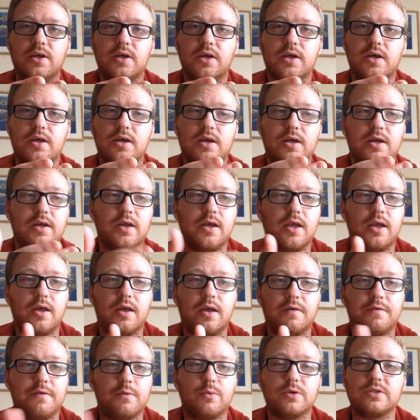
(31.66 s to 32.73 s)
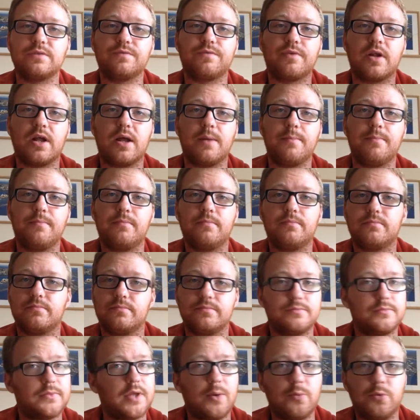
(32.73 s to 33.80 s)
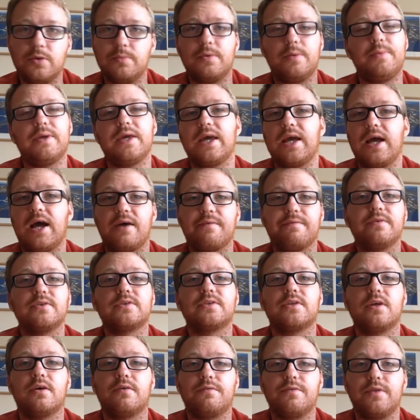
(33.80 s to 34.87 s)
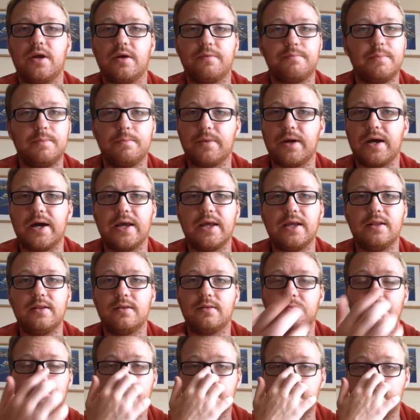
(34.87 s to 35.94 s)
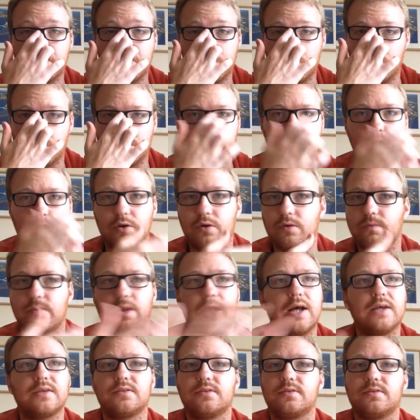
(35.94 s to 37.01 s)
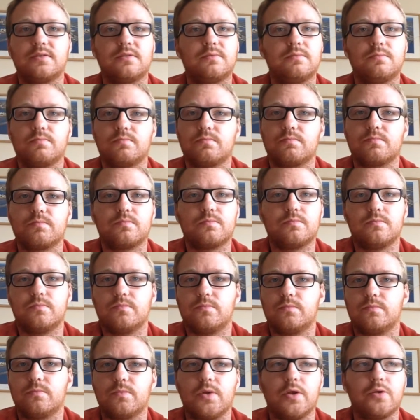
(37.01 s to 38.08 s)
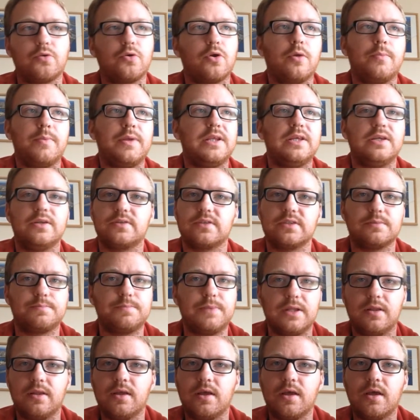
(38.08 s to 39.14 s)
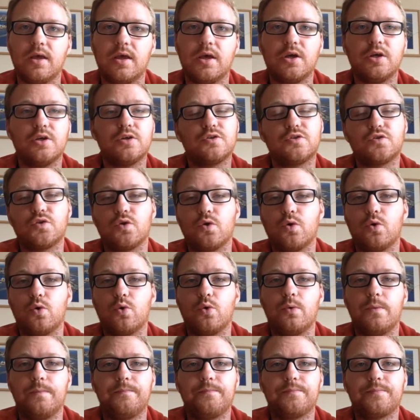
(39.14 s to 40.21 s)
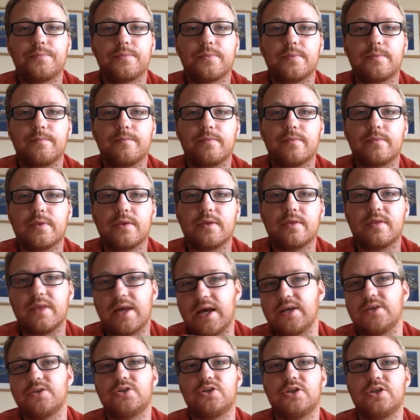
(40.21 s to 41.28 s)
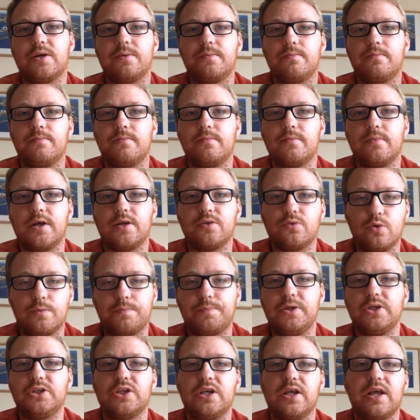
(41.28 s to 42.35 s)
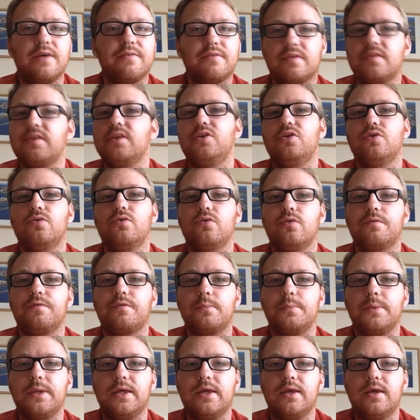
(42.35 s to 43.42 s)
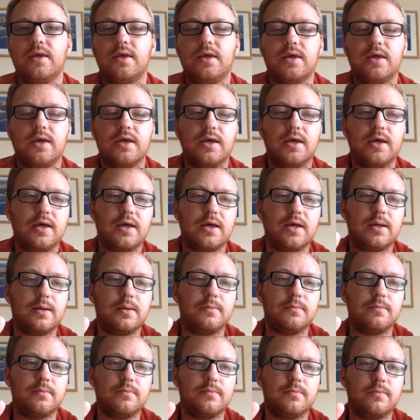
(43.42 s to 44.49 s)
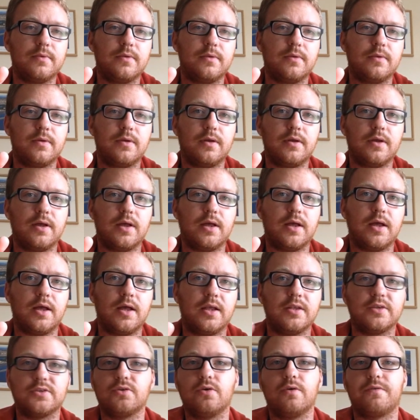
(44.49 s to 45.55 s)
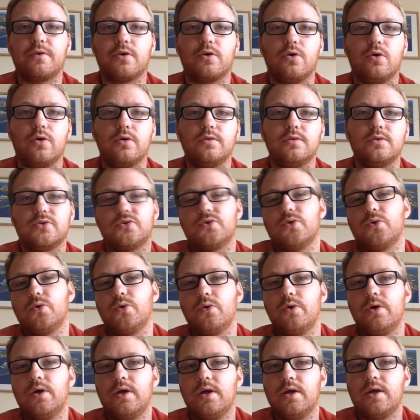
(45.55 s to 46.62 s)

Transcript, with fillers: Uh, if it wasn't for him, I wouldn't be able to get half the stuff that I've been buying over the last I don't know how many years it's been. So thanks, Jim. I do appreciate everything you do for me, um, and it's not forgotten. So